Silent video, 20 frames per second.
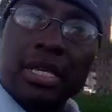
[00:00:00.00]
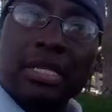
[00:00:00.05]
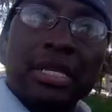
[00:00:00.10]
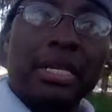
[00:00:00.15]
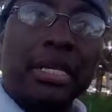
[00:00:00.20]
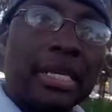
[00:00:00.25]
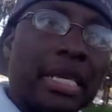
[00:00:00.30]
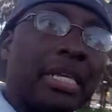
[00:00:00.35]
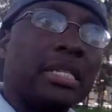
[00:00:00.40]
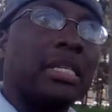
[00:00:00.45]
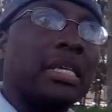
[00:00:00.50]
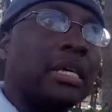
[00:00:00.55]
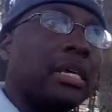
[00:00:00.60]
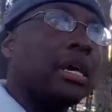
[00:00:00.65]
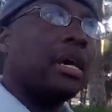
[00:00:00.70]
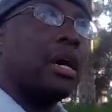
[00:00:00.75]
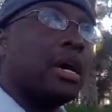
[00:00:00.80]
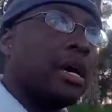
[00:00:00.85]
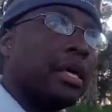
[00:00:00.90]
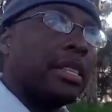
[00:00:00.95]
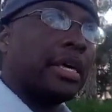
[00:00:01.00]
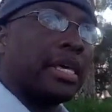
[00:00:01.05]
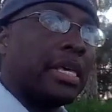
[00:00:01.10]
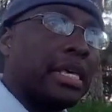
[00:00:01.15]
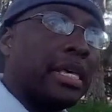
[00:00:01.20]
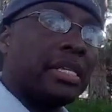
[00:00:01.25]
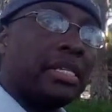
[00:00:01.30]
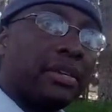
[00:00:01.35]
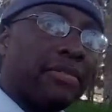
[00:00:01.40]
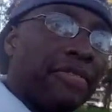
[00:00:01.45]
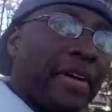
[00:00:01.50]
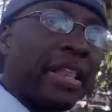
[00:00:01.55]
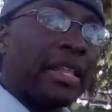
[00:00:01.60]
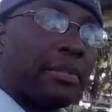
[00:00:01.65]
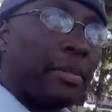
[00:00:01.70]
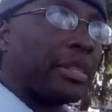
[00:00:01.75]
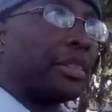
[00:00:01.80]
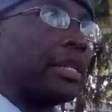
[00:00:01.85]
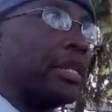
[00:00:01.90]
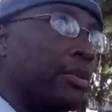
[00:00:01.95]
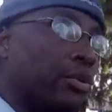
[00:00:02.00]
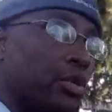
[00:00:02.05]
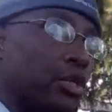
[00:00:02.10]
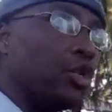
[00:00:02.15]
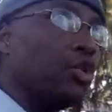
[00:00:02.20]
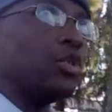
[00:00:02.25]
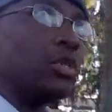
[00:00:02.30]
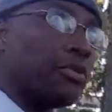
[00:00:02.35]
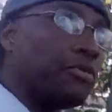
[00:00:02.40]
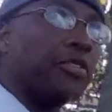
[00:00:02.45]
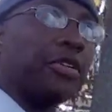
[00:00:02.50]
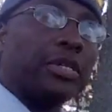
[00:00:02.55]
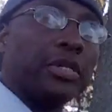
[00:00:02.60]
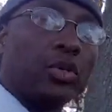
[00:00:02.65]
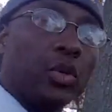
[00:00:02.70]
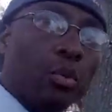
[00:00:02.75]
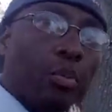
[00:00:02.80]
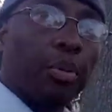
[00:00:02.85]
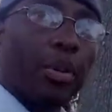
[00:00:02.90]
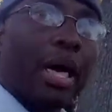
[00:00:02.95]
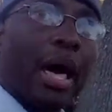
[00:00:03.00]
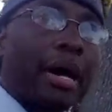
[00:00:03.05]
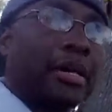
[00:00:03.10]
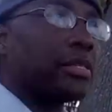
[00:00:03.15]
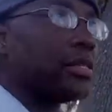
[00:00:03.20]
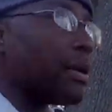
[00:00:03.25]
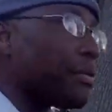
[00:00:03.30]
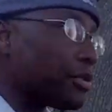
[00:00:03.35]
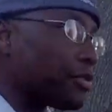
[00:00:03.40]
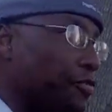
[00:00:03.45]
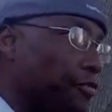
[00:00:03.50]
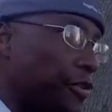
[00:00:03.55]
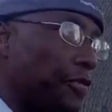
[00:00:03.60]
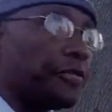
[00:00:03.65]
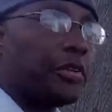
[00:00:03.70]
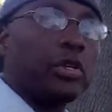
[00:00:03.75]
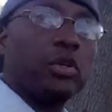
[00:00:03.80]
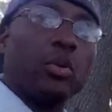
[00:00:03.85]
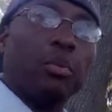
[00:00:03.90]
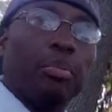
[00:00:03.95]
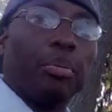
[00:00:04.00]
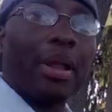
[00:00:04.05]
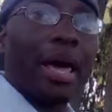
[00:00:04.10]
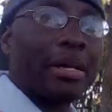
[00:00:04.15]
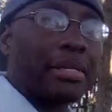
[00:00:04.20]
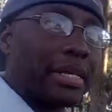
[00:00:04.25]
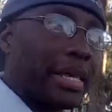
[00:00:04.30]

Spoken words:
Kizzy, the Kizzy fighting method. He was using 52 blocks. That was 52 blocks.